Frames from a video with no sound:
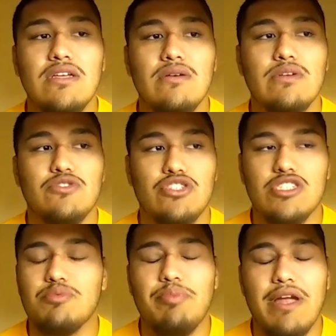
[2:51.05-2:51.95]
which just
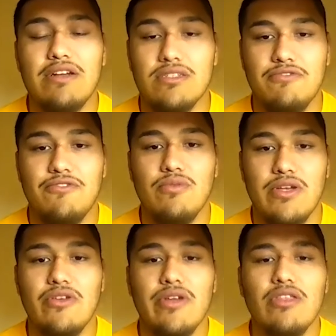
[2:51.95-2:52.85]
prepares you for when
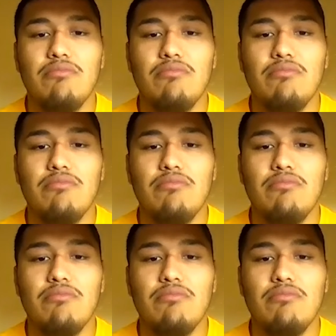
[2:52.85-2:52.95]
you're in the